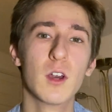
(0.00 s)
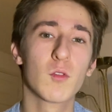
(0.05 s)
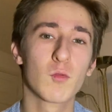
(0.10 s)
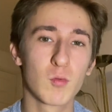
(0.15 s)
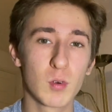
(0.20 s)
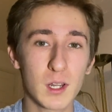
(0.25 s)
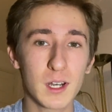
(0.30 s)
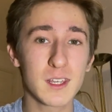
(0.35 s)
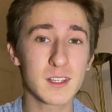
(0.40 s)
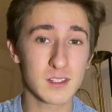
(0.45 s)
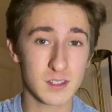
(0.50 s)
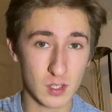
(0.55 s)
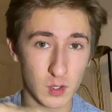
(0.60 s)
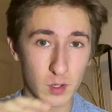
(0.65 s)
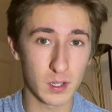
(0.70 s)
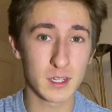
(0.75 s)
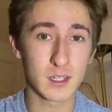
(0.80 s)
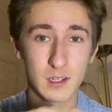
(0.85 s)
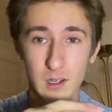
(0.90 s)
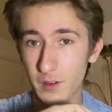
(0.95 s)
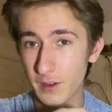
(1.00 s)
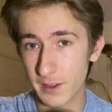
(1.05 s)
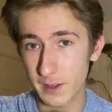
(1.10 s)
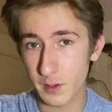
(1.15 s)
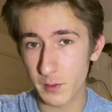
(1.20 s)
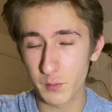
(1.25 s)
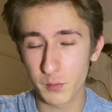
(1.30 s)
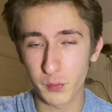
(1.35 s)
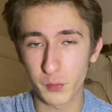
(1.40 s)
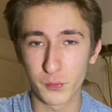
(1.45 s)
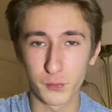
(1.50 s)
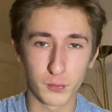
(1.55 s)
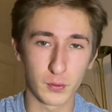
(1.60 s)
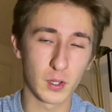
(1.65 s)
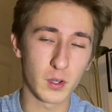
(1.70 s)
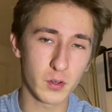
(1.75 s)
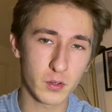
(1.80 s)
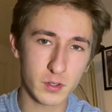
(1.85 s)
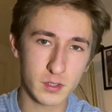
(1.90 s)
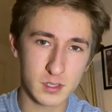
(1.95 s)
Really solid, like,
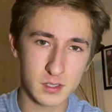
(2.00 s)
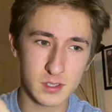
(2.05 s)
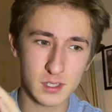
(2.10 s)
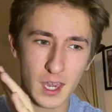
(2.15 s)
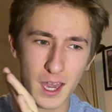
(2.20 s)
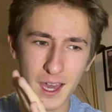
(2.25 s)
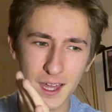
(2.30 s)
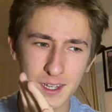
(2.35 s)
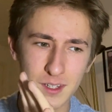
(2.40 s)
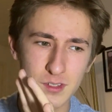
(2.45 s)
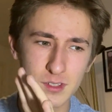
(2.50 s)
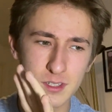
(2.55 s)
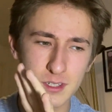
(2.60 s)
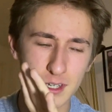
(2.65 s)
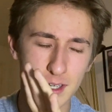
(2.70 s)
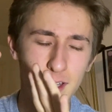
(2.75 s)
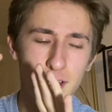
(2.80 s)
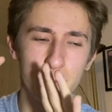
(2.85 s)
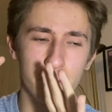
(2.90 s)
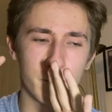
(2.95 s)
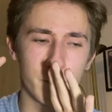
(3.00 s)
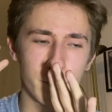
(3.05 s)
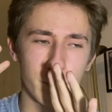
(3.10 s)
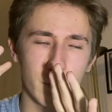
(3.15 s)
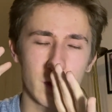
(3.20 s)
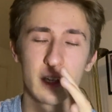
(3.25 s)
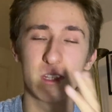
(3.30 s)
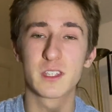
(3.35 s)
flux and